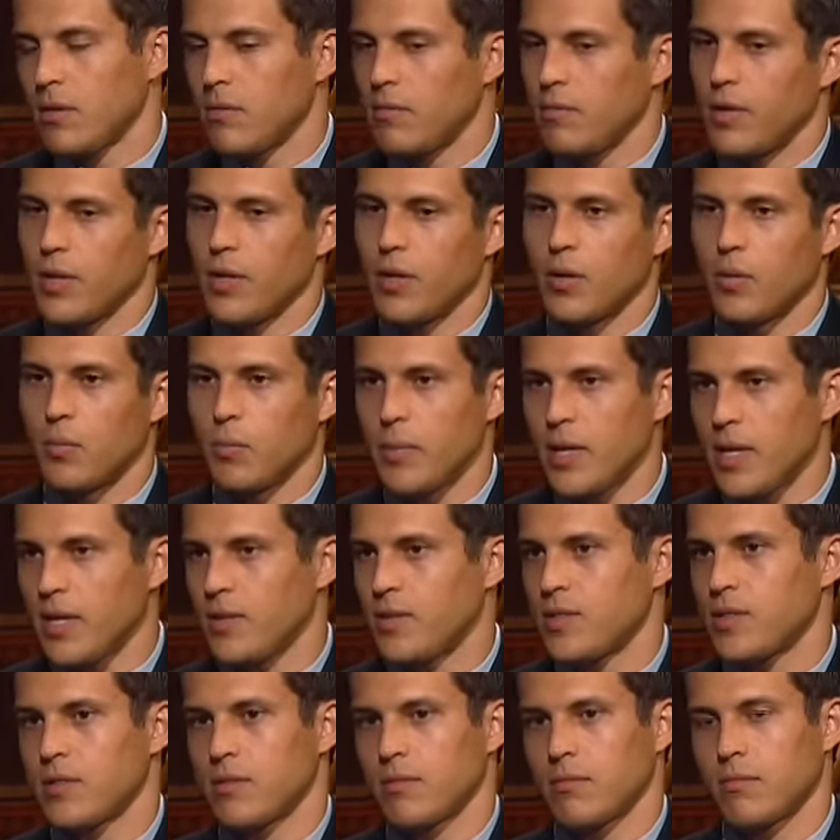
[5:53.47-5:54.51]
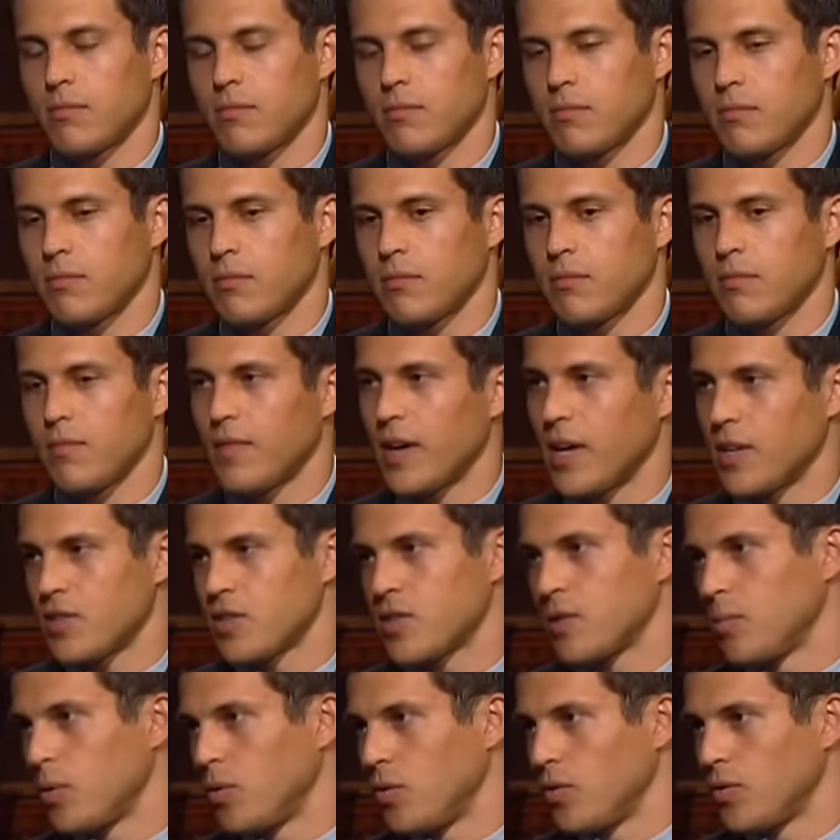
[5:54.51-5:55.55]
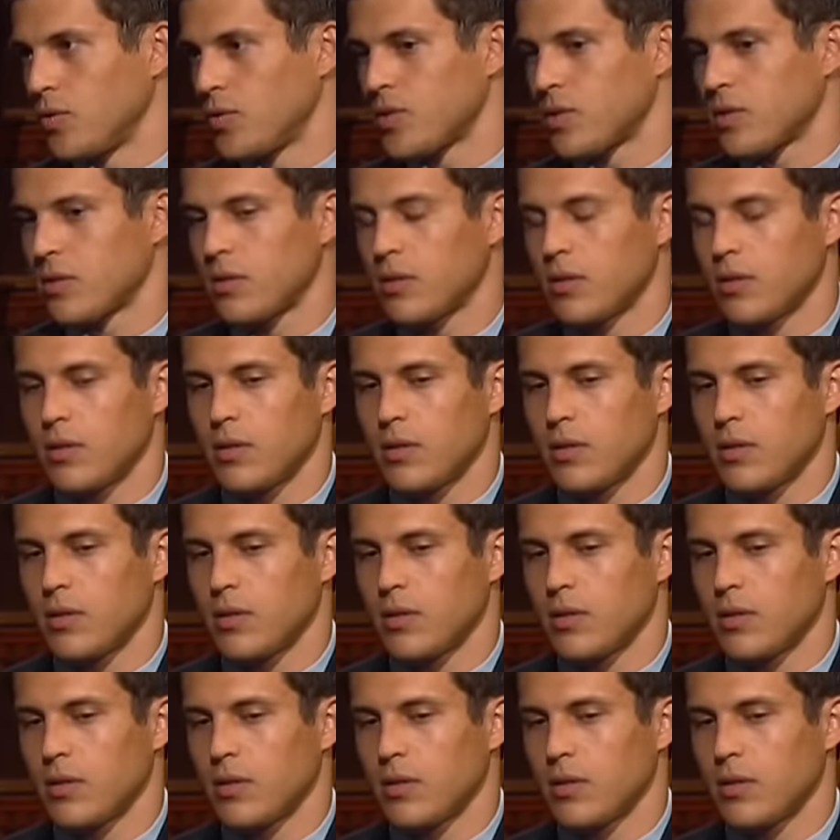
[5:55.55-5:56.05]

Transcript: you know, meats, vegetables,